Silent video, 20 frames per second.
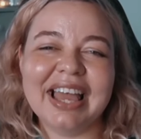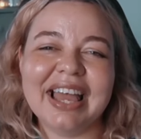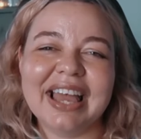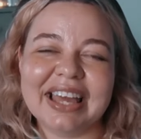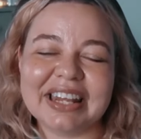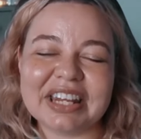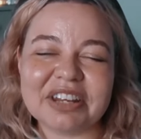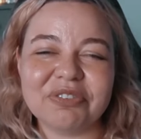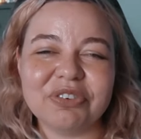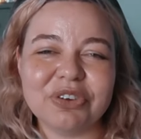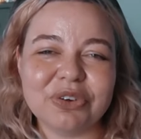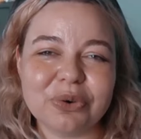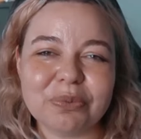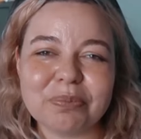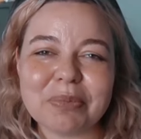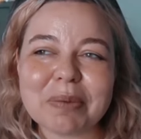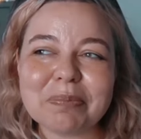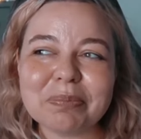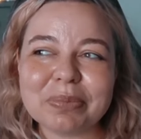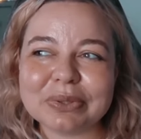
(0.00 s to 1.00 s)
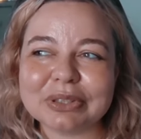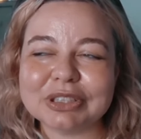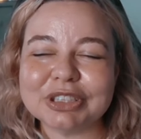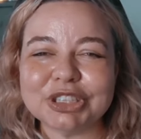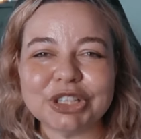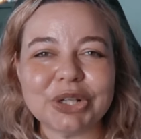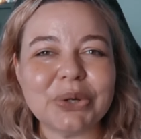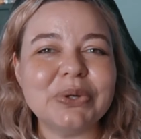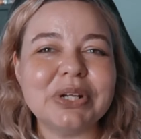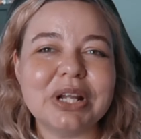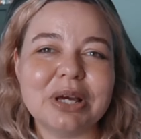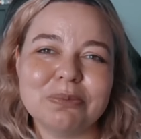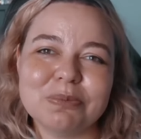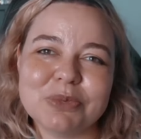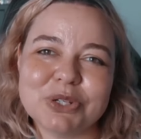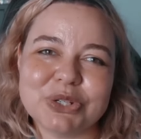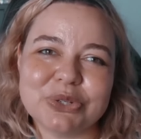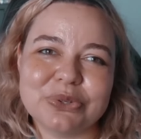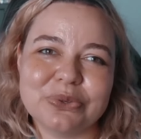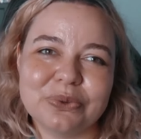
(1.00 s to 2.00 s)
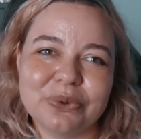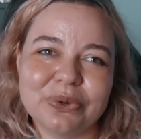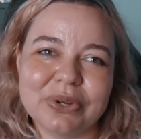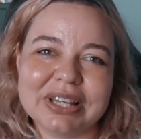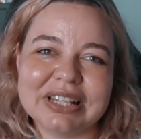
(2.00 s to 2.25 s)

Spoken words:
And if you remember, Cho Nam-ju